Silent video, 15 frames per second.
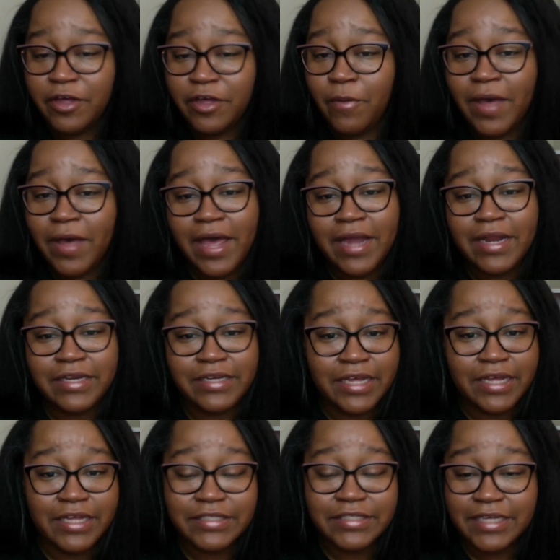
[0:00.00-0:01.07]
Go ahead and
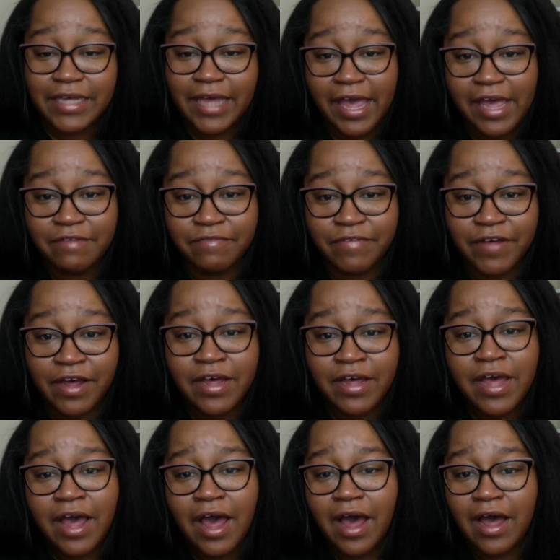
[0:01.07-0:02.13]
dig into Canva